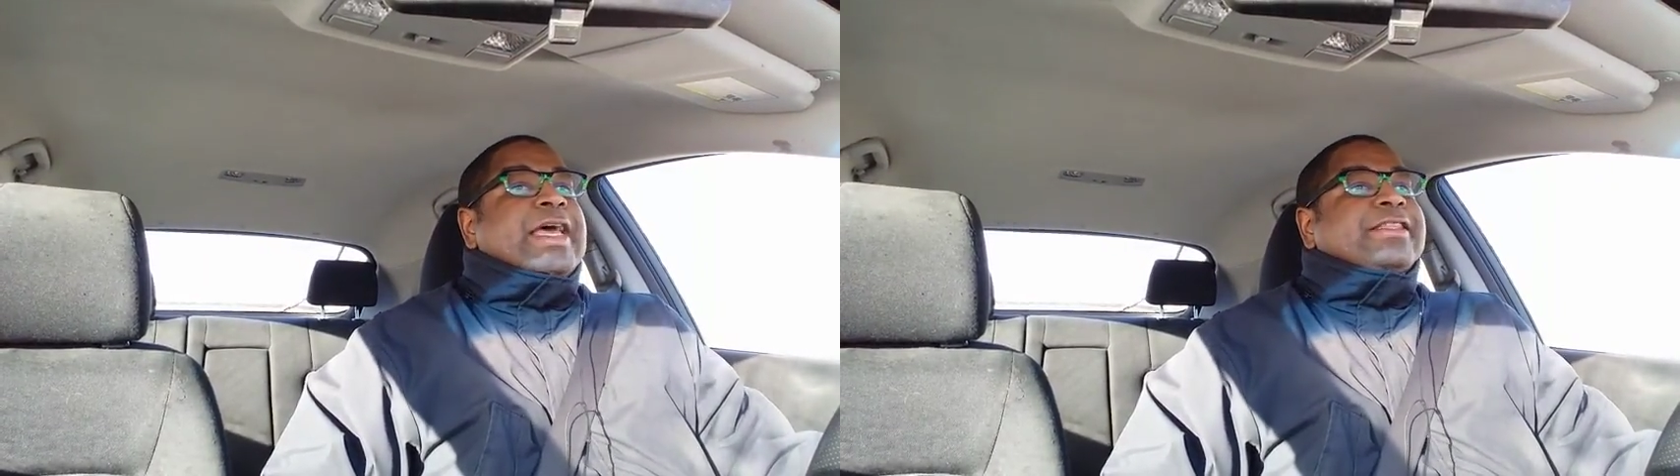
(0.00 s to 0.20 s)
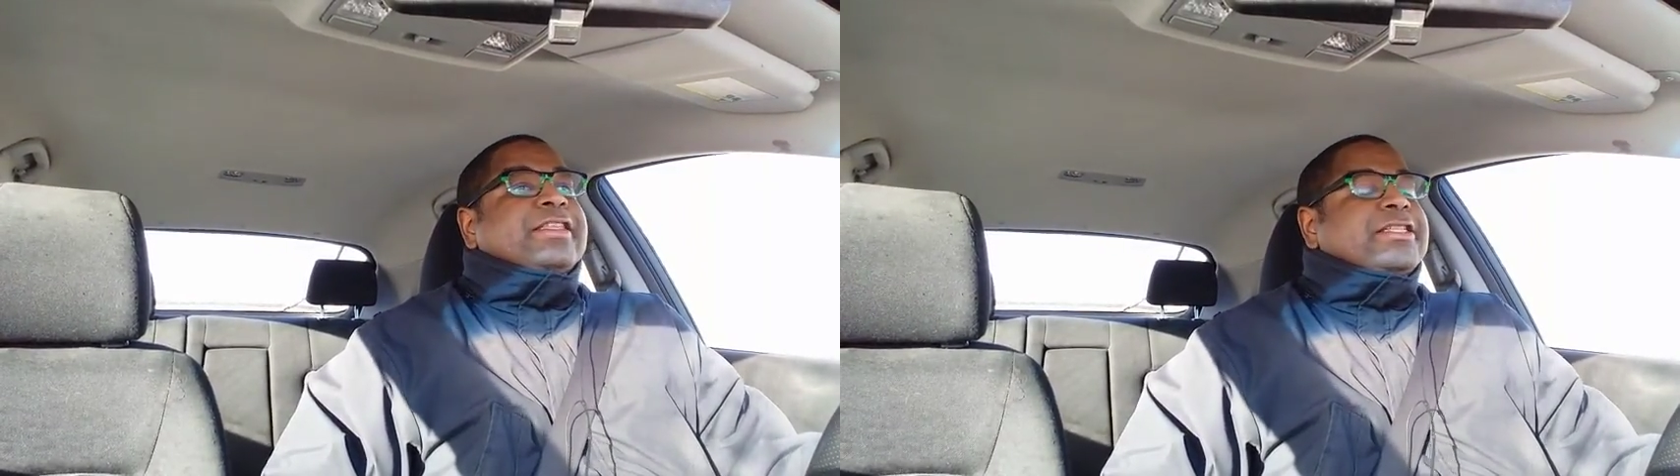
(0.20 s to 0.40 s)

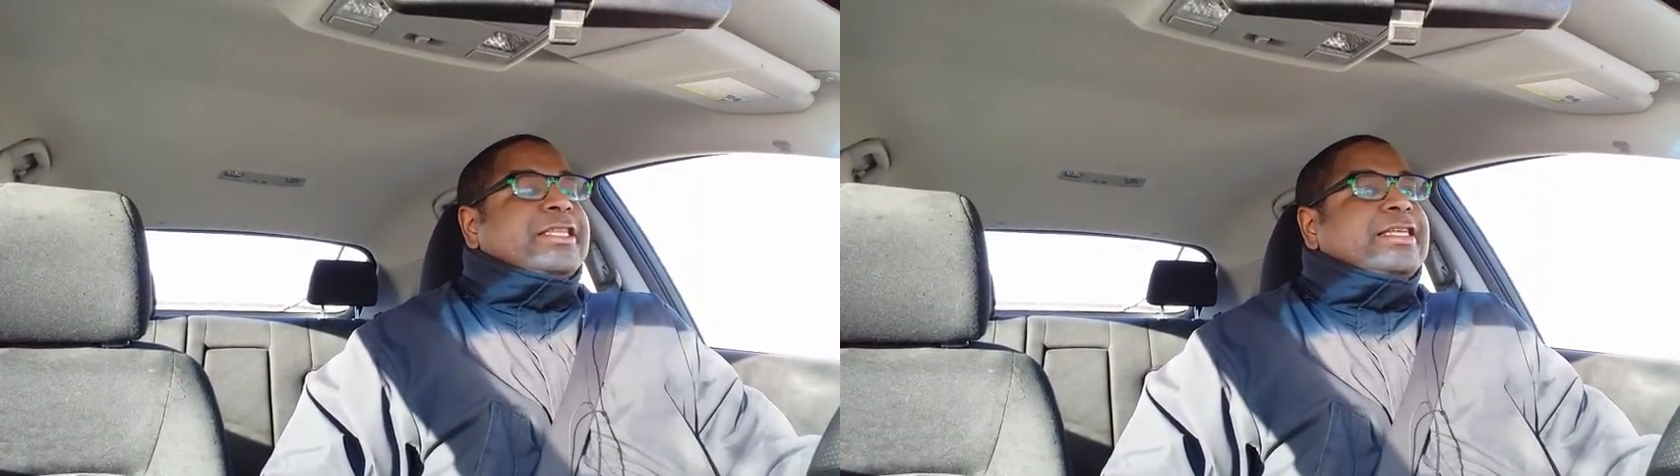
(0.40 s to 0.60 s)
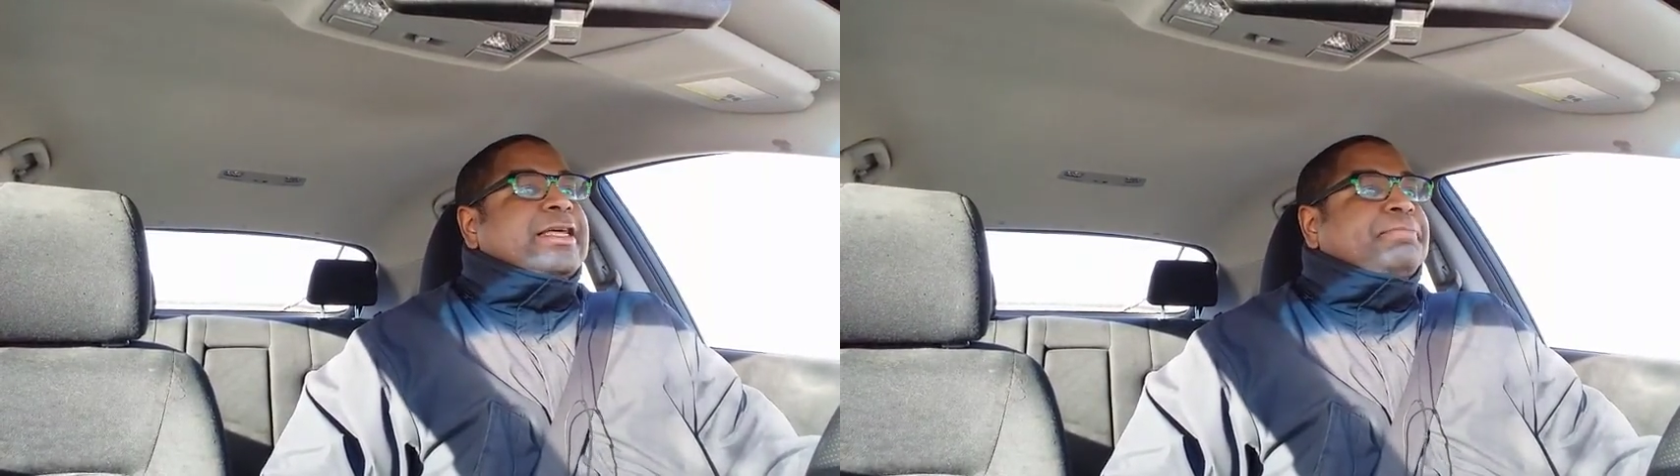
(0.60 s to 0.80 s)
And the
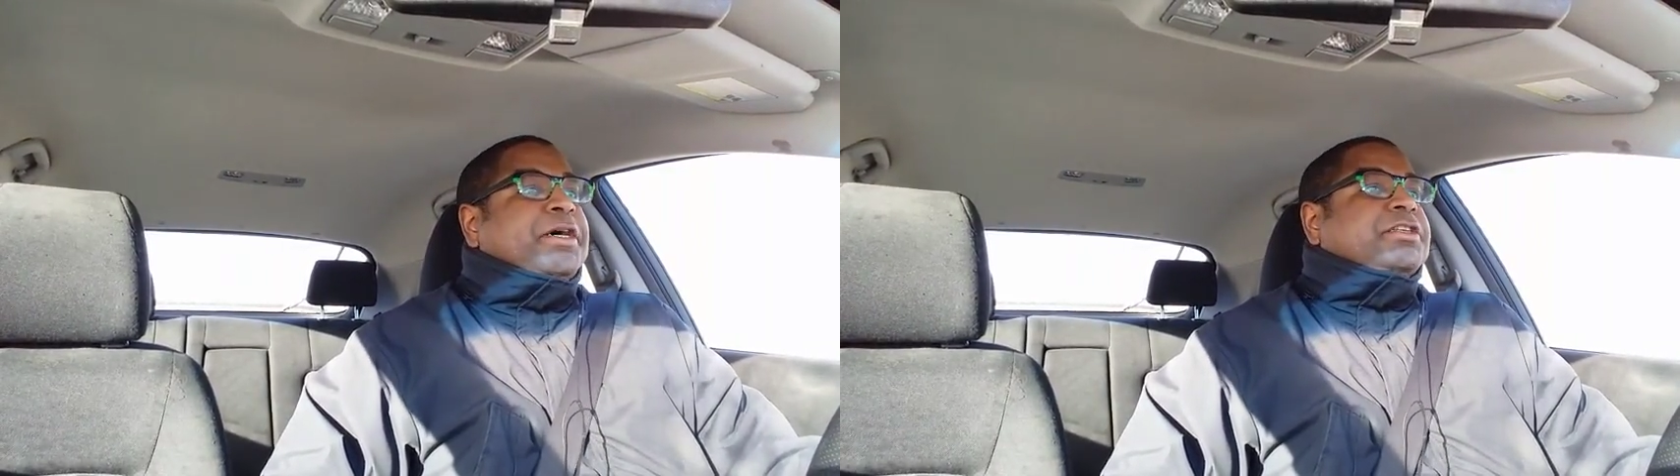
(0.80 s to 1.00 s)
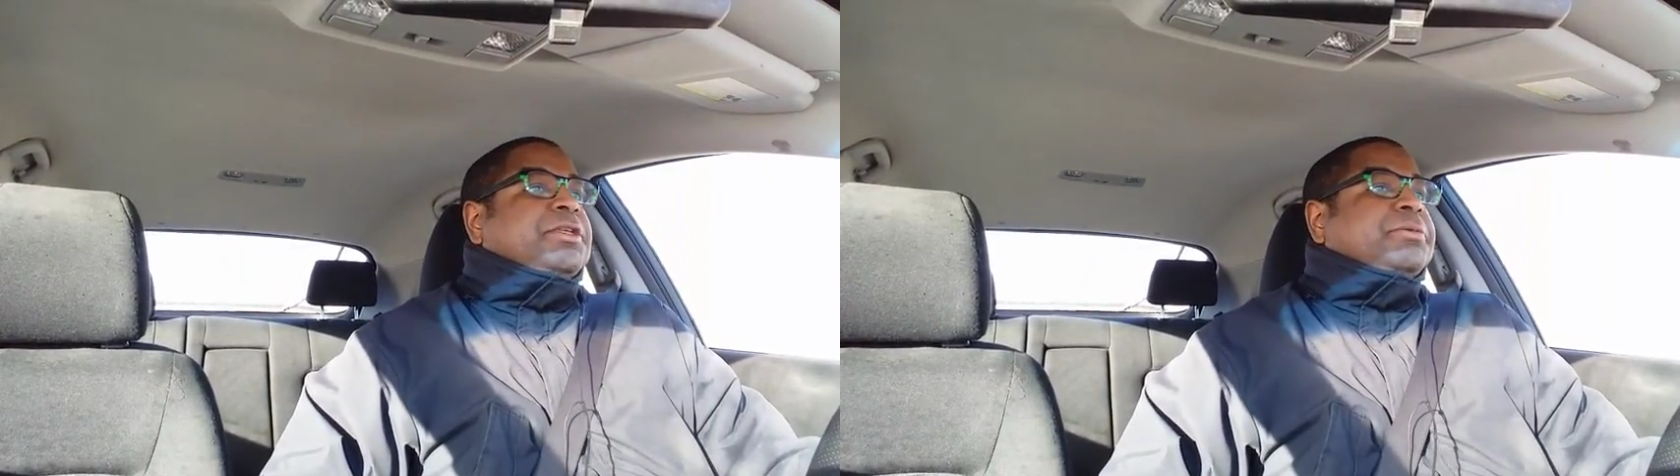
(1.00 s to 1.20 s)
thing that
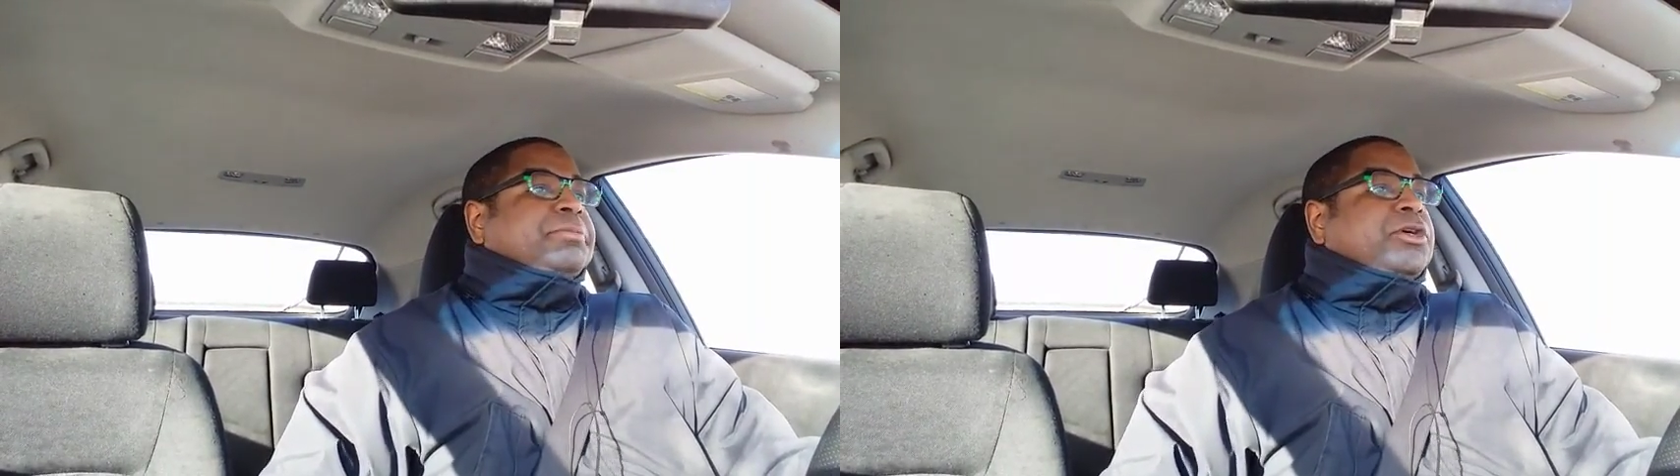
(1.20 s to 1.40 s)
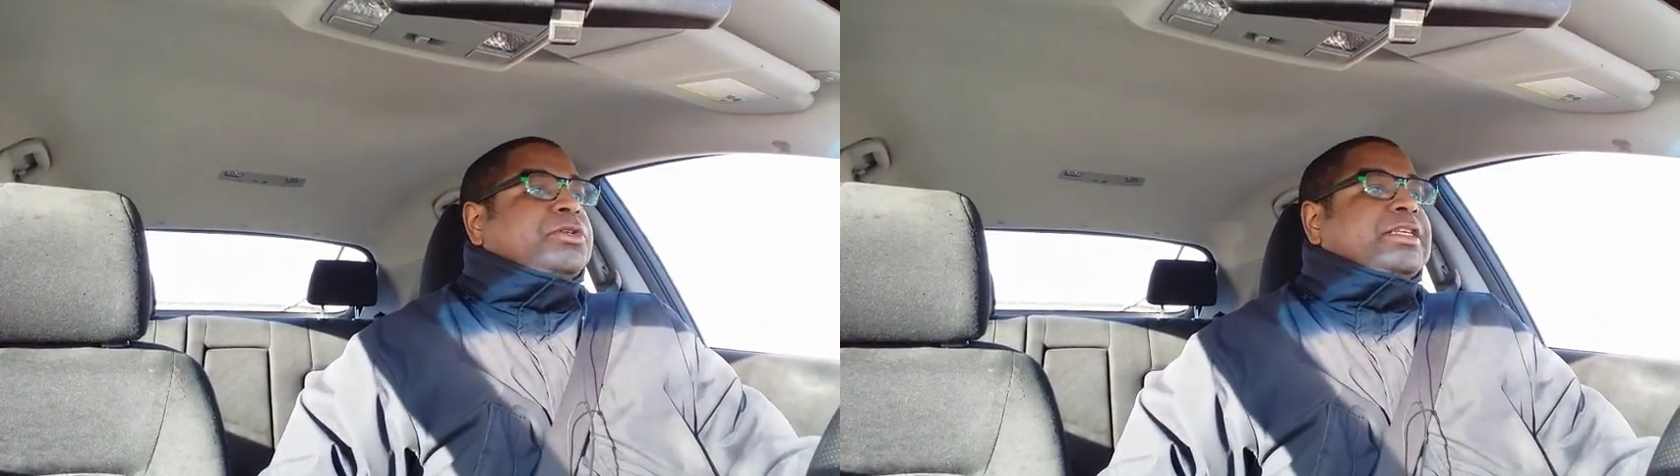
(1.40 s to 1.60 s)
bugs me the
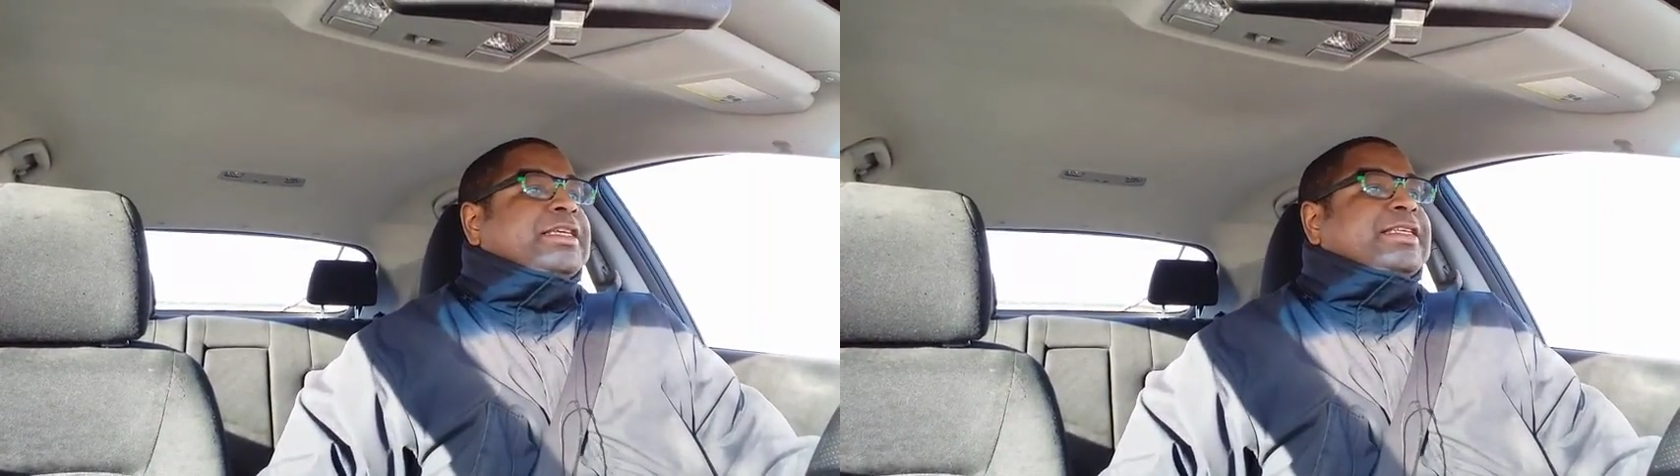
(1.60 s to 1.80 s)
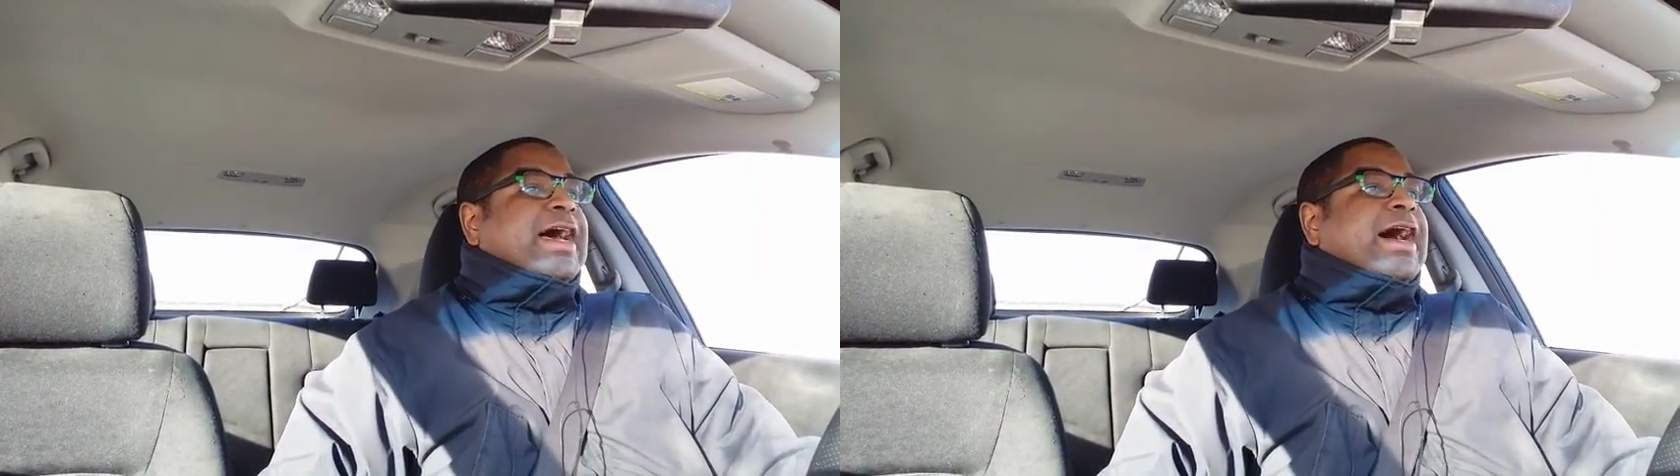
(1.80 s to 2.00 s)
most
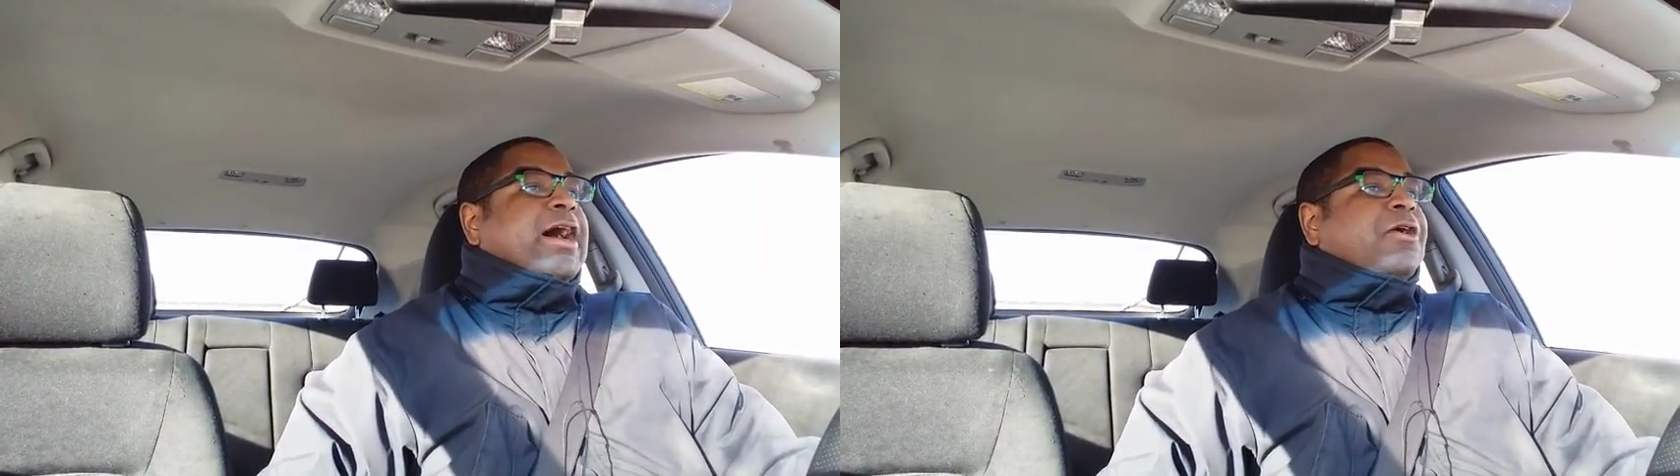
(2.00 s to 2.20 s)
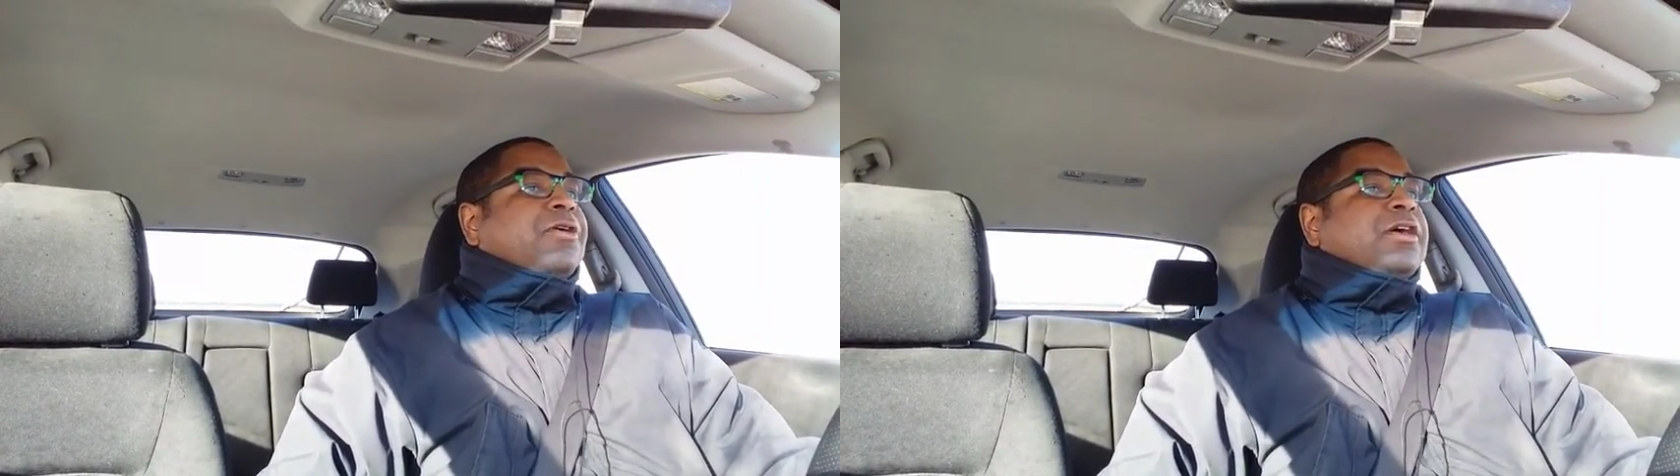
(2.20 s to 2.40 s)
is
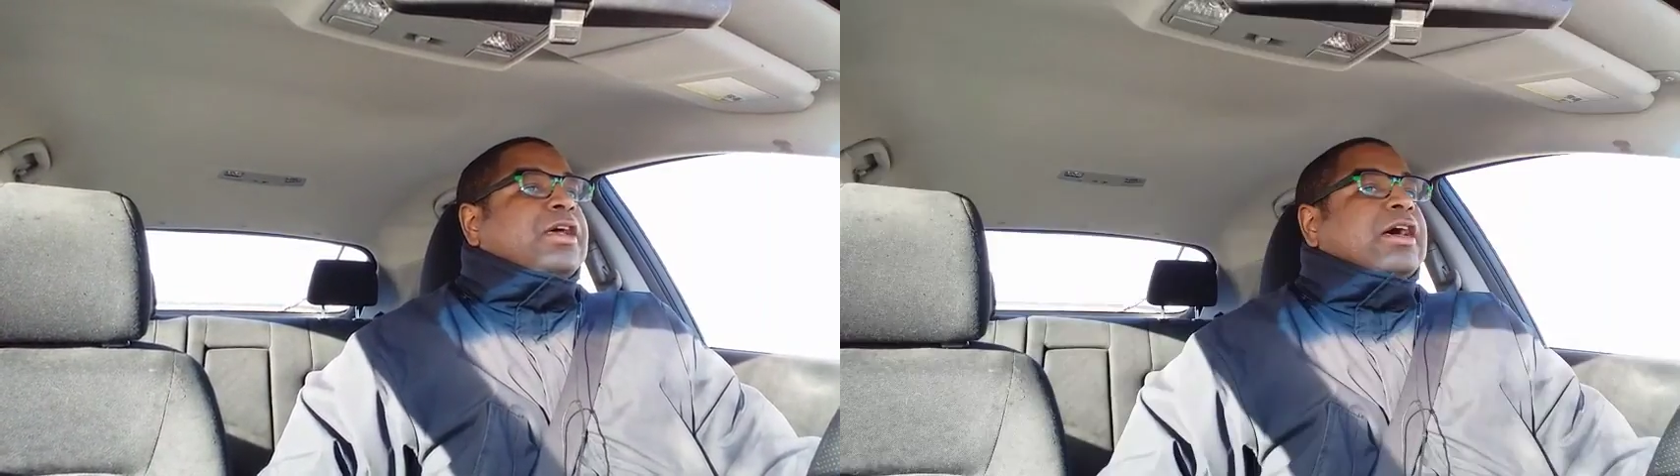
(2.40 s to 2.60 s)
how